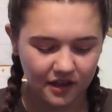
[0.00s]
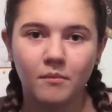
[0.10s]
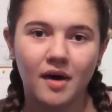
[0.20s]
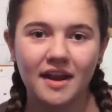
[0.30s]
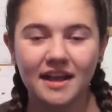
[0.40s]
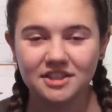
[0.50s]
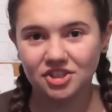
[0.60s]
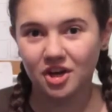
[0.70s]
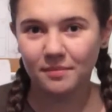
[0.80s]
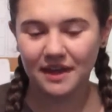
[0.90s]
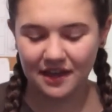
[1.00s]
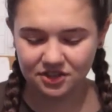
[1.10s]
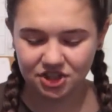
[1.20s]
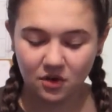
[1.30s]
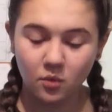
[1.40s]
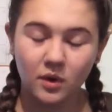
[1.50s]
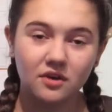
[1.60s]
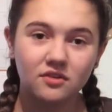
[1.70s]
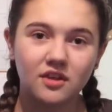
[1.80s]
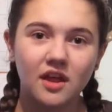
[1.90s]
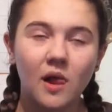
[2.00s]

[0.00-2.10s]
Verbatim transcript: My next shop is Jack Wills.